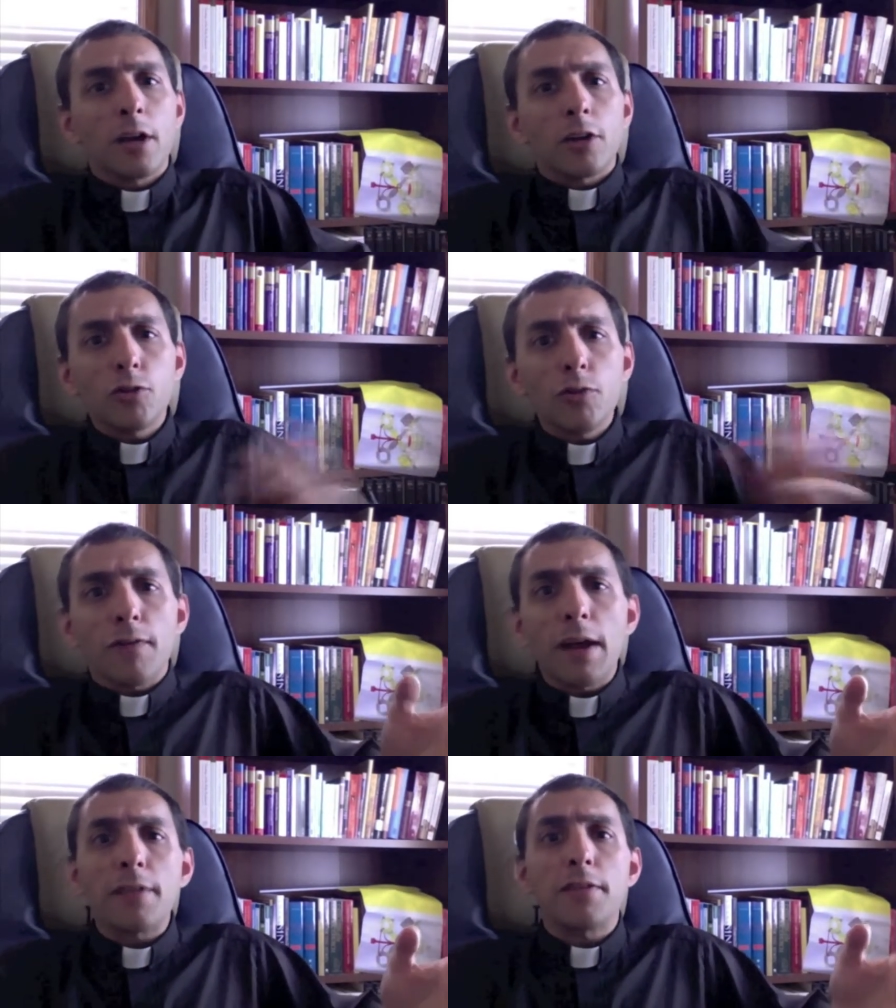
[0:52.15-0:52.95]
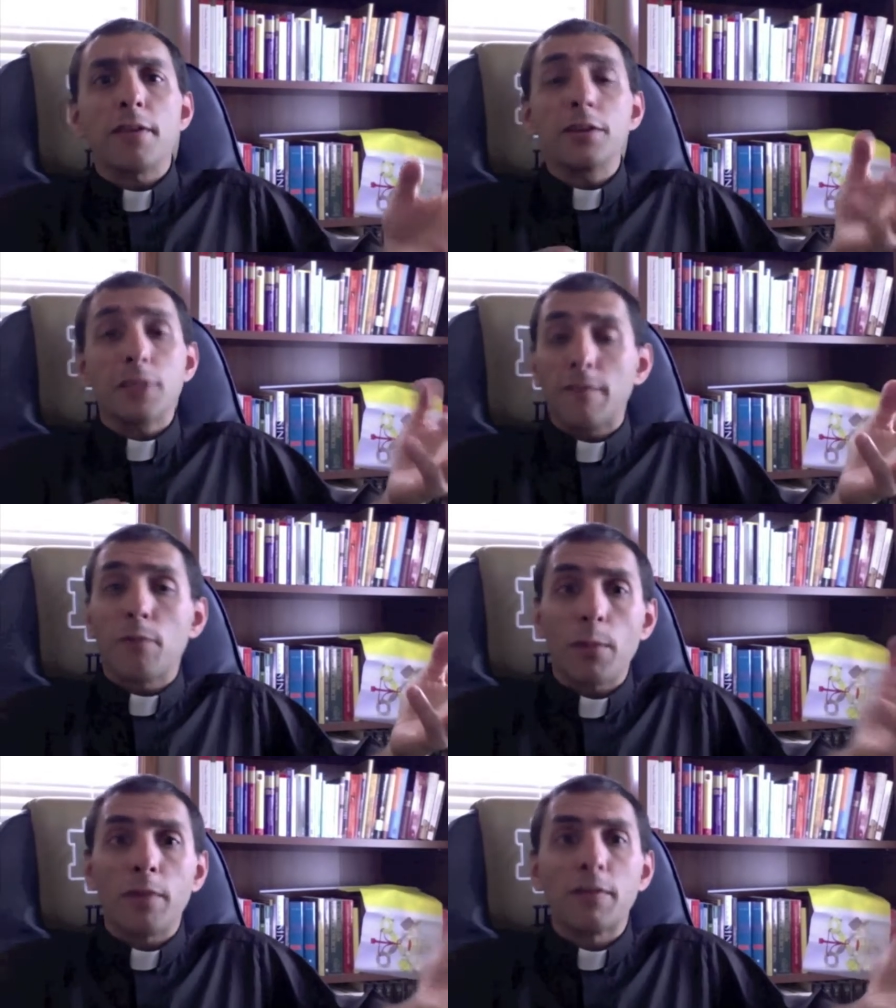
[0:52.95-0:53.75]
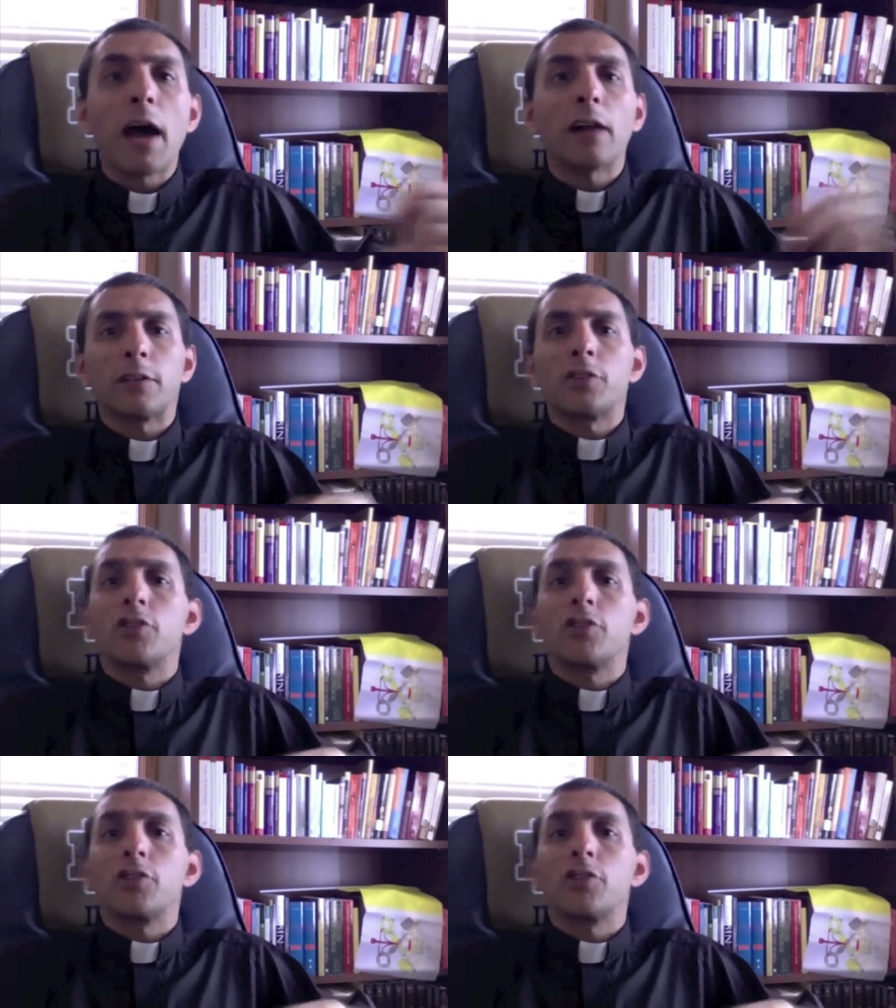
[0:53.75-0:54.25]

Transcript: True faith is a form of knowledge,